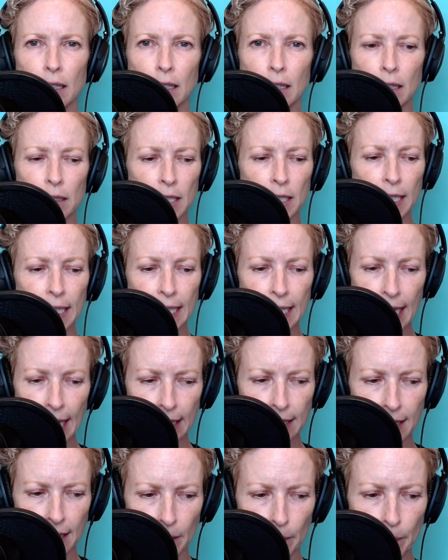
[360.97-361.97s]
to
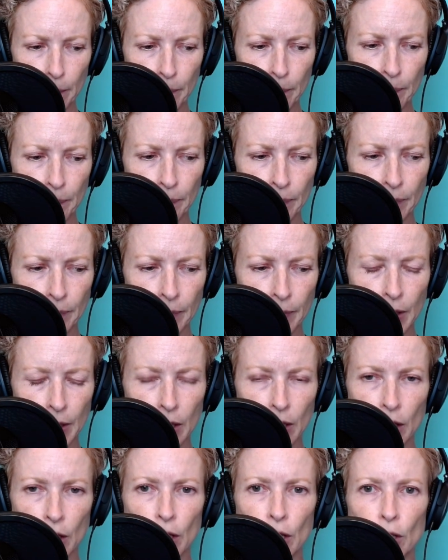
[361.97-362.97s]
connect them.
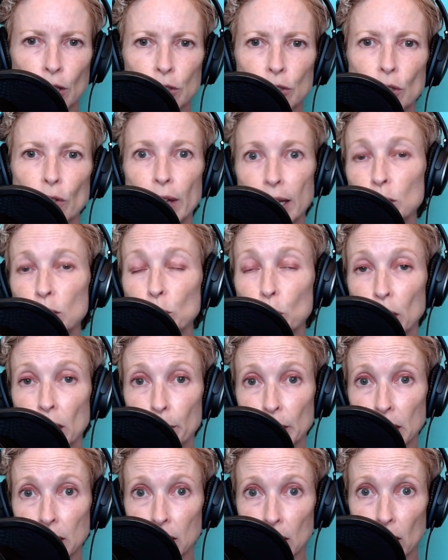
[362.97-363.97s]
So that's what I'm
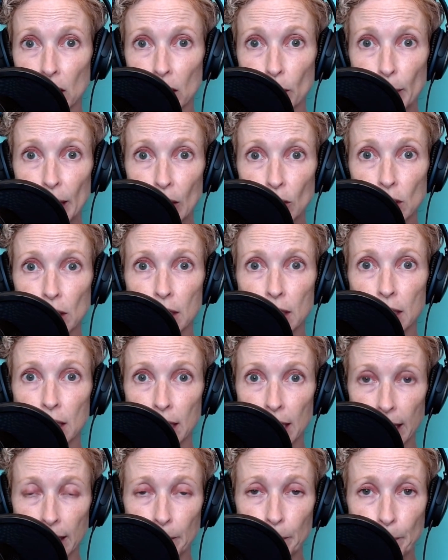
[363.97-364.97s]
going to talk about
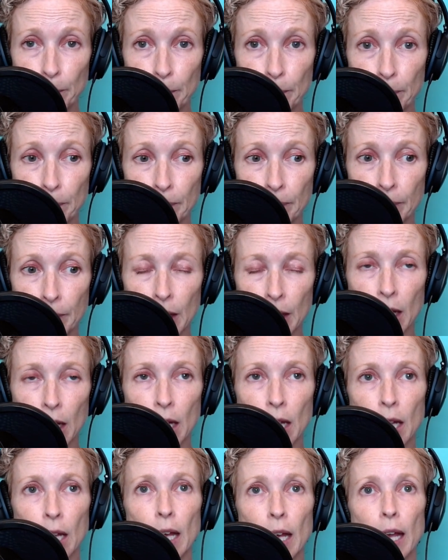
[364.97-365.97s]
today.
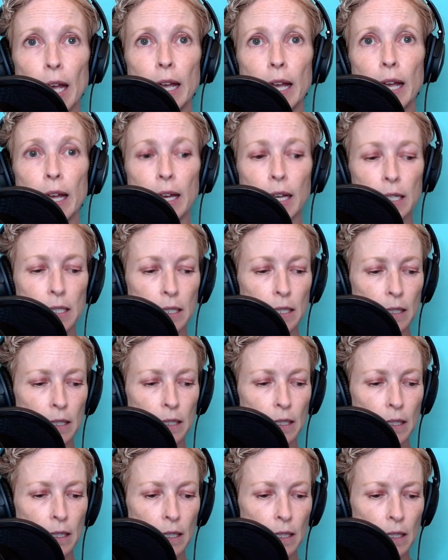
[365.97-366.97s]
And
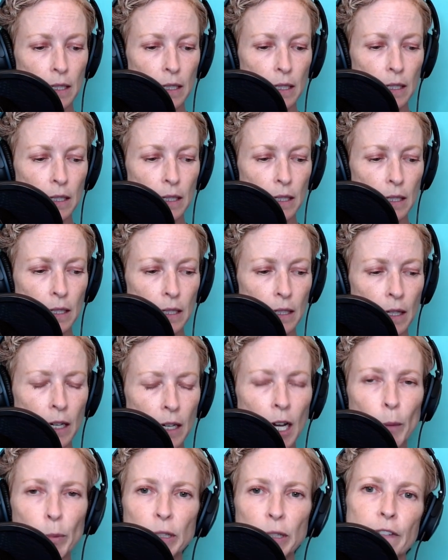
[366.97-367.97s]
a
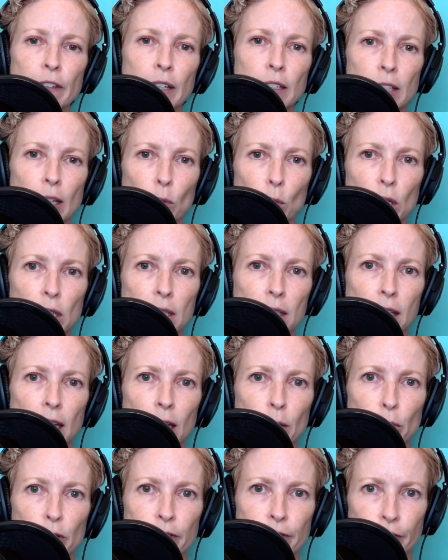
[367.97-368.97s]
couple of things I want to
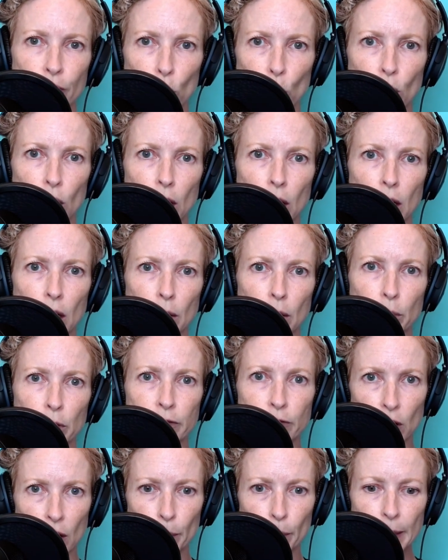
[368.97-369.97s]
say before
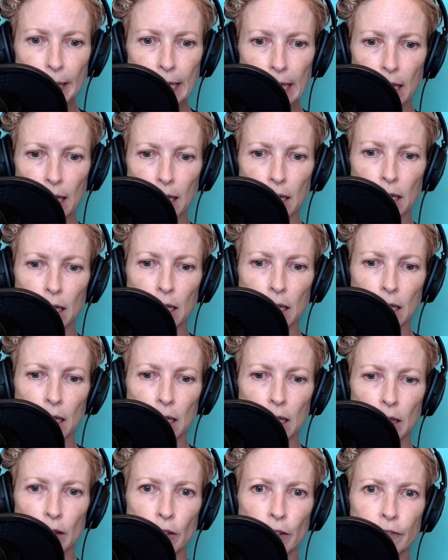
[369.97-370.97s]
I begin.
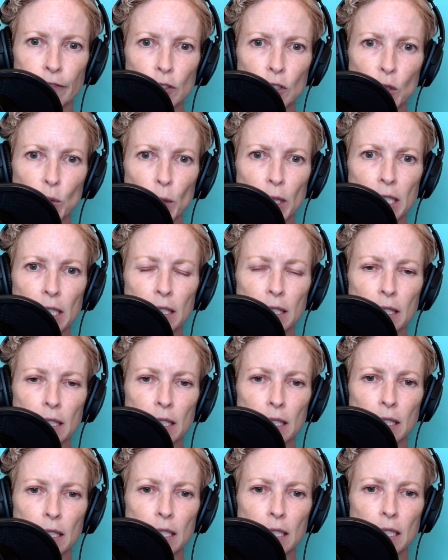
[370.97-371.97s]
The first one is,
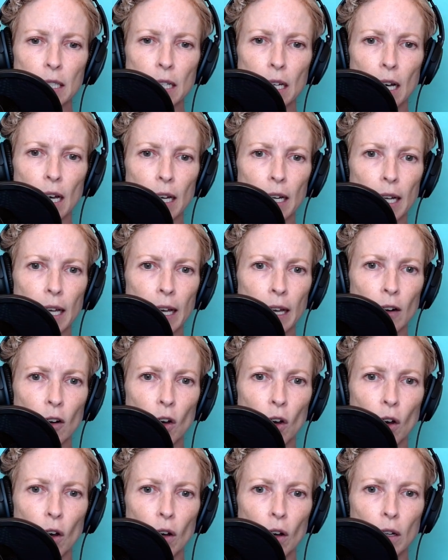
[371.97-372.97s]
this is not
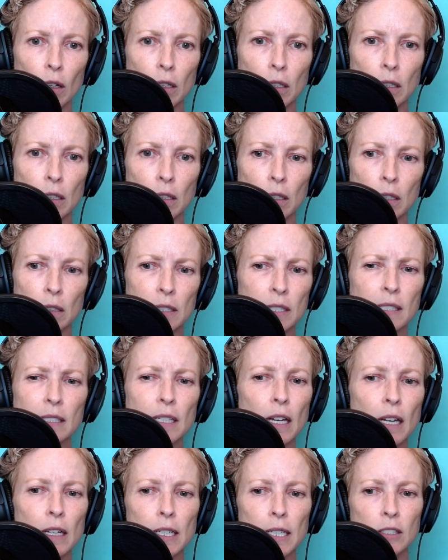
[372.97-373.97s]

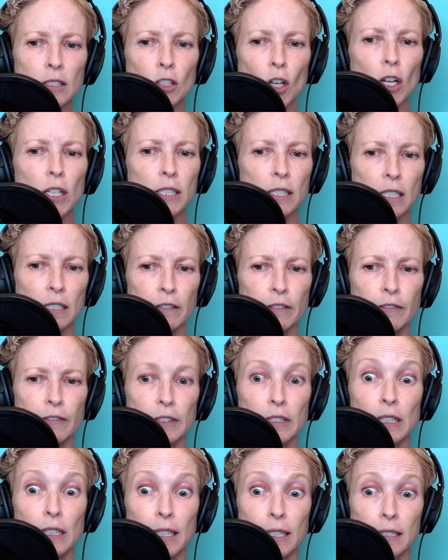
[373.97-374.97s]
an exhaustive
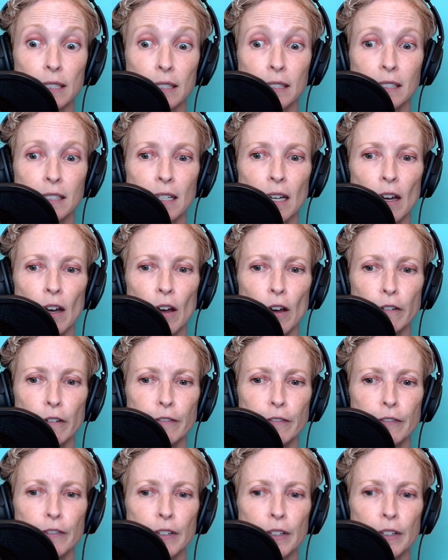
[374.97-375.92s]
list of